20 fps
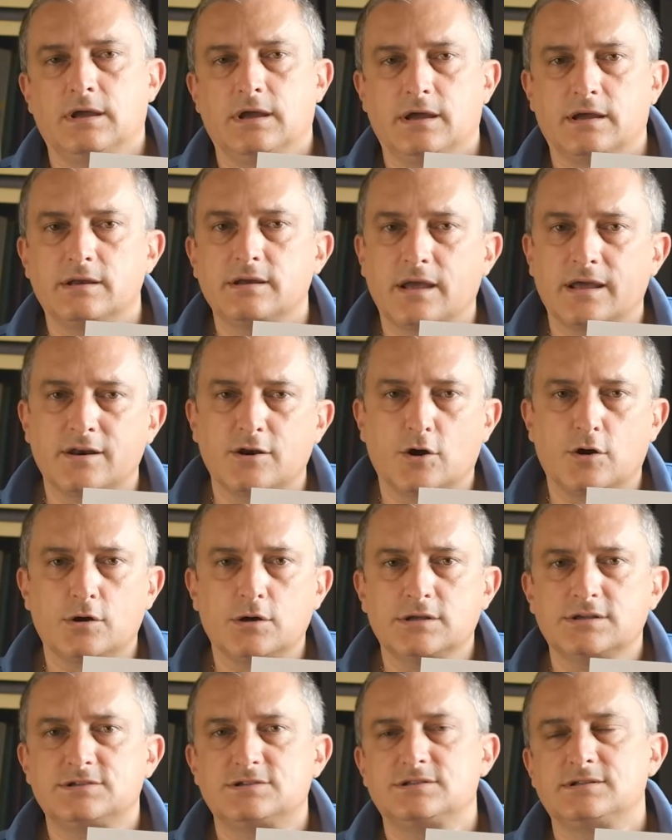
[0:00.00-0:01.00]
and a
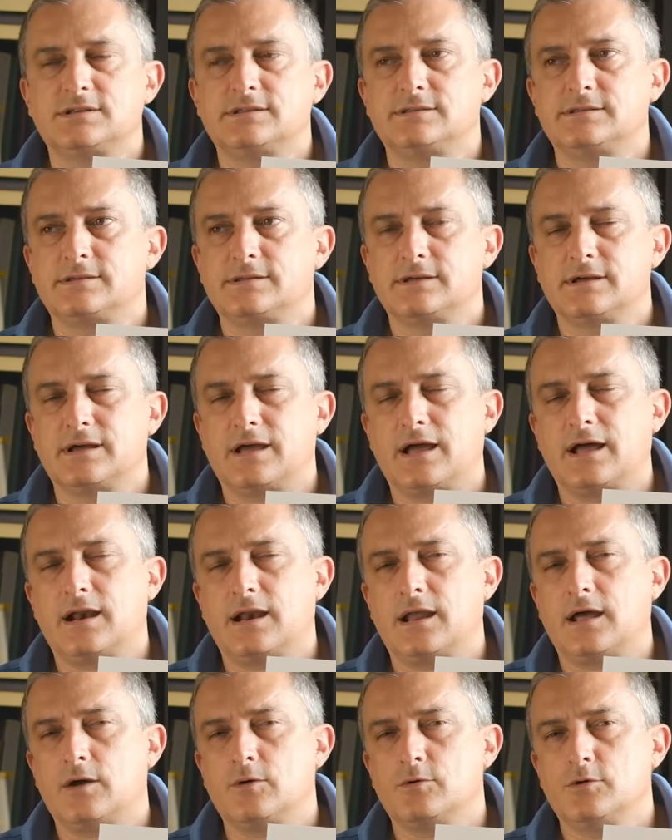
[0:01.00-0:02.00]
knowledge that
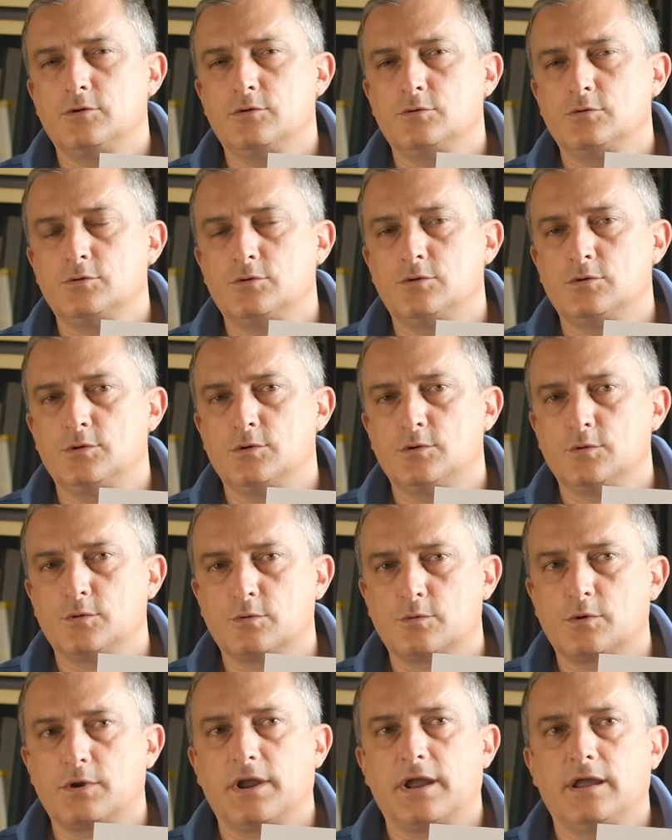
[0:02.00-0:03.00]
allow you to
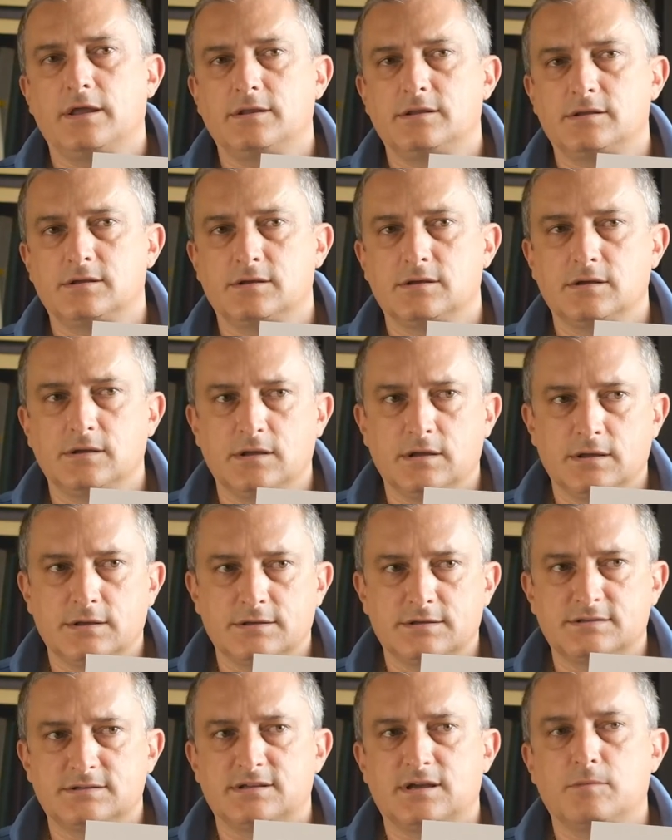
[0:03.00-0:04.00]
create
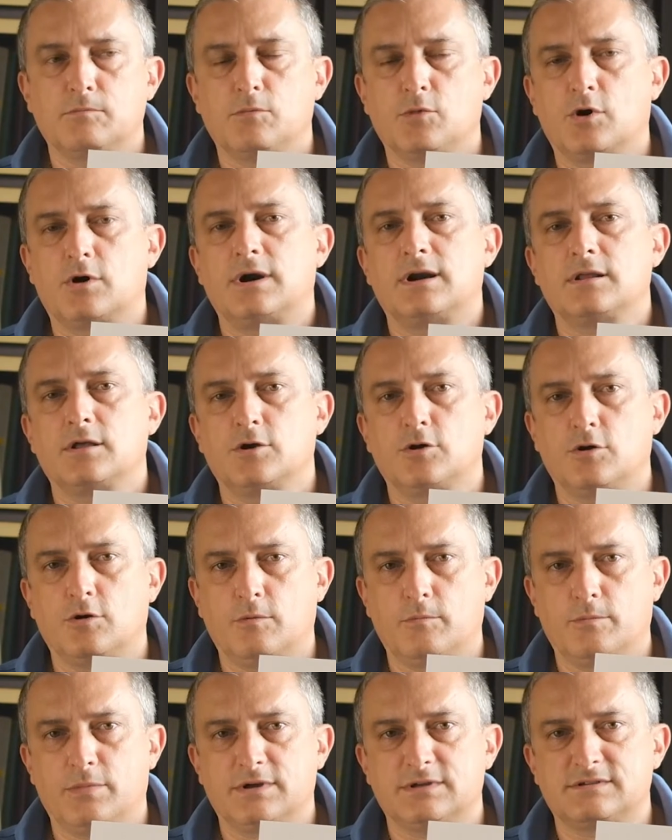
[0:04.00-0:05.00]
some moral
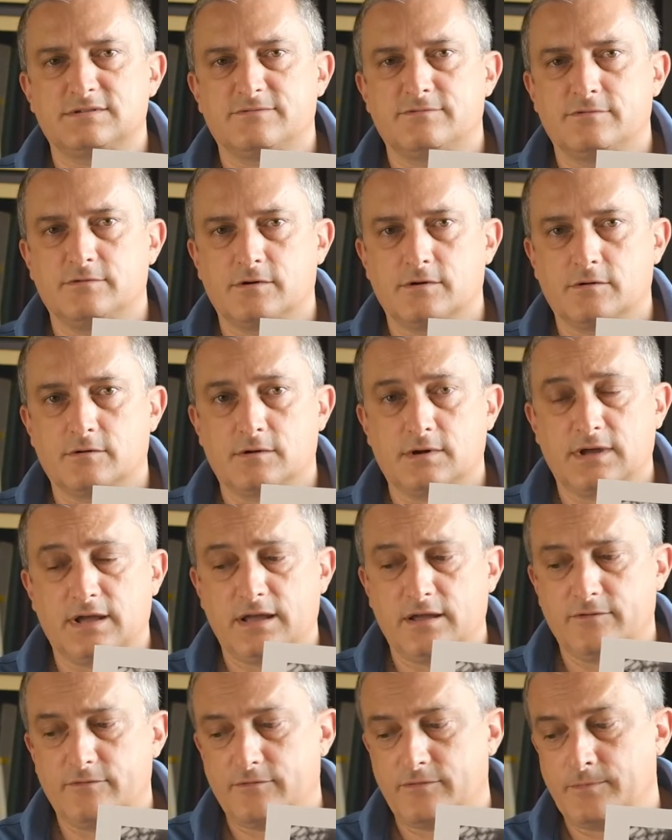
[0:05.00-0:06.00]
compass for your
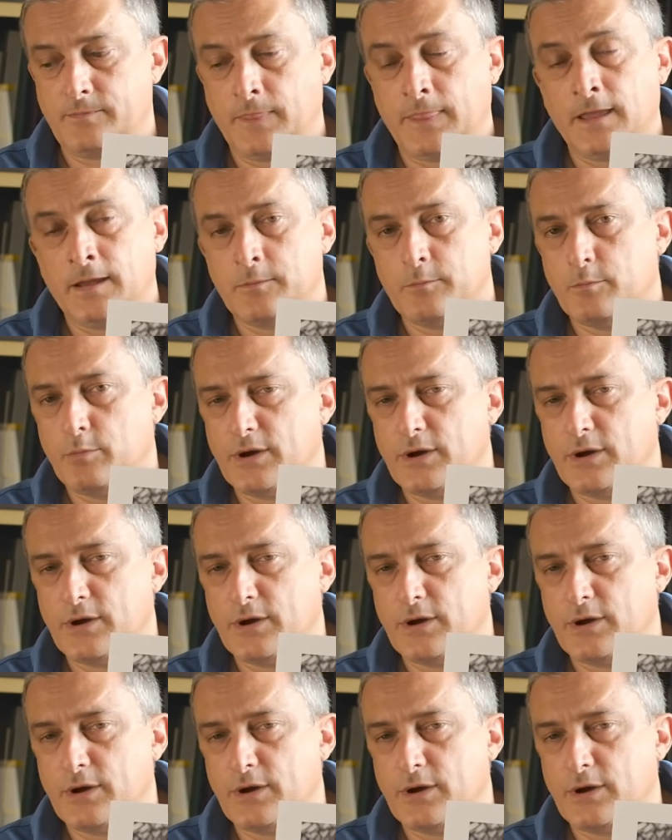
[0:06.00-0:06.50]
life.